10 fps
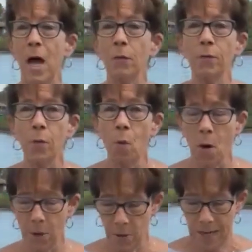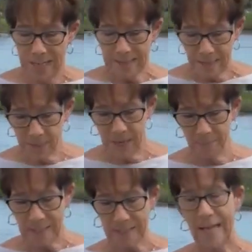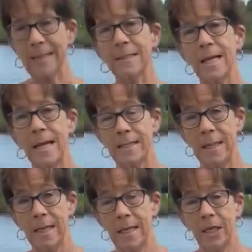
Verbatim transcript: out of the water sometime late last night.